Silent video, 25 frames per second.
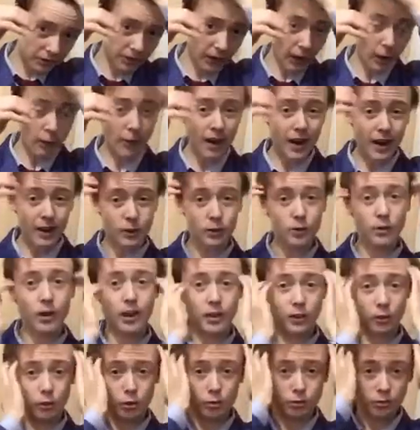is how I do it
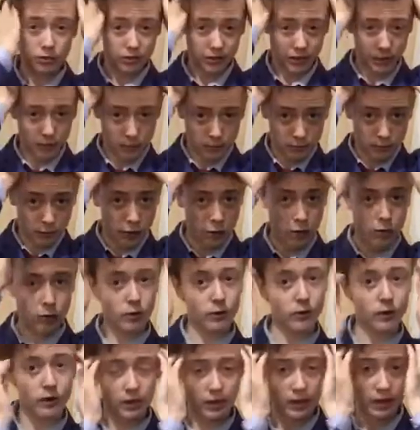at the current time of
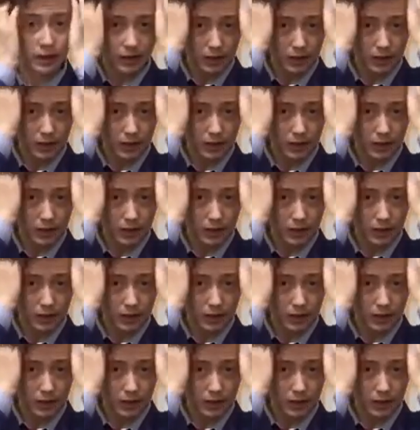recording.